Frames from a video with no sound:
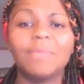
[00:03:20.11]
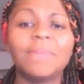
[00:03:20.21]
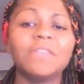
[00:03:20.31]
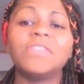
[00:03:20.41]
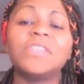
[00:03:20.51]

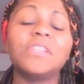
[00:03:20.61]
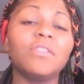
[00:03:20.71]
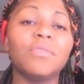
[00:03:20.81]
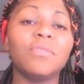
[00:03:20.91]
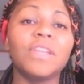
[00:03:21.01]
but they're
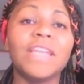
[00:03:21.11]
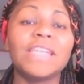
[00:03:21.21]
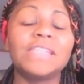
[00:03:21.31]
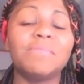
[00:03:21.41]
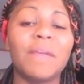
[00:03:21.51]
still a really
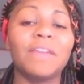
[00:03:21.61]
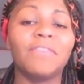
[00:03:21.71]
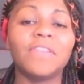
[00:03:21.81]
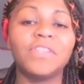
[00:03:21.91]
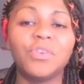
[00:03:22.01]
nice
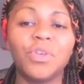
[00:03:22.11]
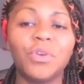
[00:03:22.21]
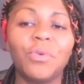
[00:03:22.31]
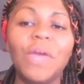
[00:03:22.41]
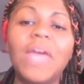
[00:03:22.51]
benefit to
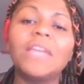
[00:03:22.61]
you.